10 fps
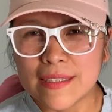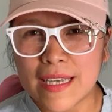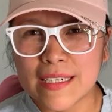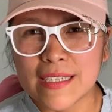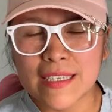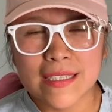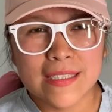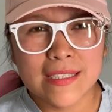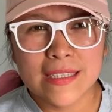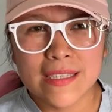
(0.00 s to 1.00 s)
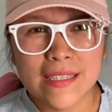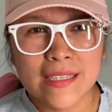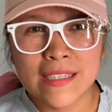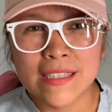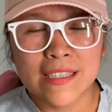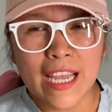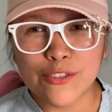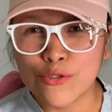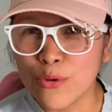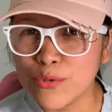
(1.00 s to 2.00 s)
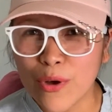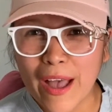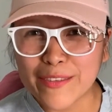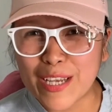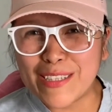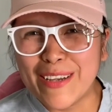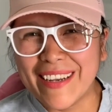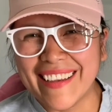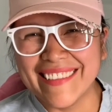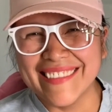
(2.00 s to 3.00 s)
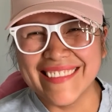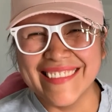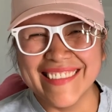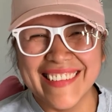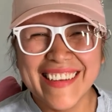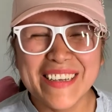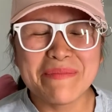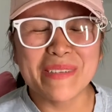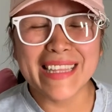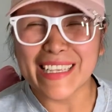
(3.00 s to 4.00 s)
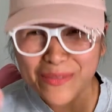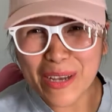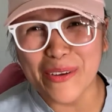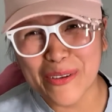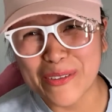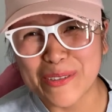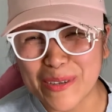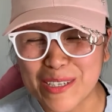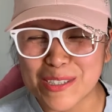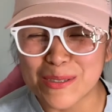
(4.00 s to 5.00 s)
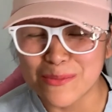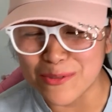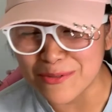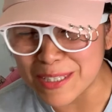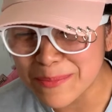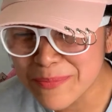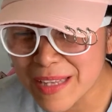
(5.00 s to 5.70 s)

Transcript: and it is. I don't know how they did it, but that's why you're going to watch the movie.